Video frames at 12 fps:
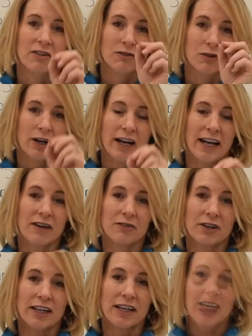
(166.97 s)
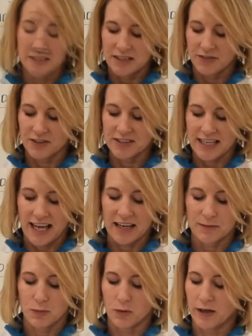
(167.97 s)
for every different
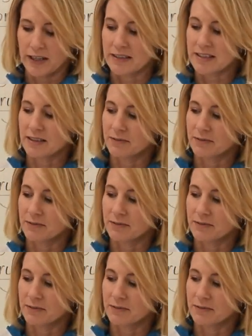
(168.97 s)
data point